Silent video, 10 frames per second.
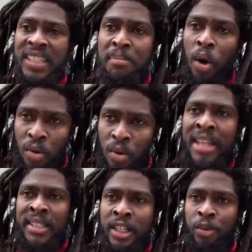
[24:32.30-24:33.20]
for
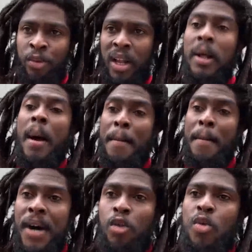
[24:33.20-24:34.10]
democracy as well.
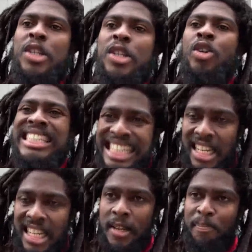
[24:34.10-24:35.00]
But we don't
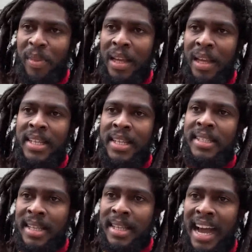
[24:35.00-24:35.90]
need
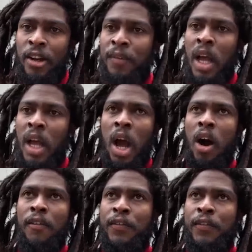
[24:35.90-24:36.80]
this kind of
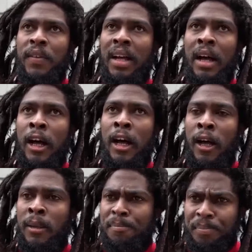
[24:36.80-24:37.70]

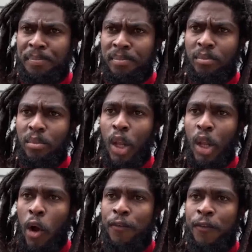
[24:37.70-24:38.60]
uh
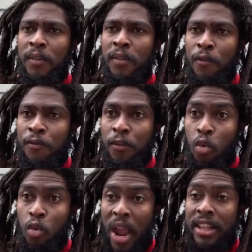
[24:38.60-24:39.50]
of of
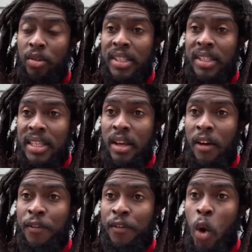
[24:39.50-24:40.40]
way to
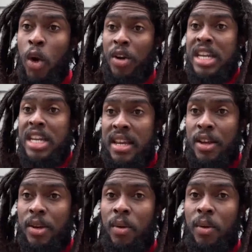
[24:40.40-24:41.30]
see of
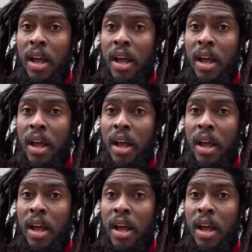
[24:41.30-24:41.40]
colony,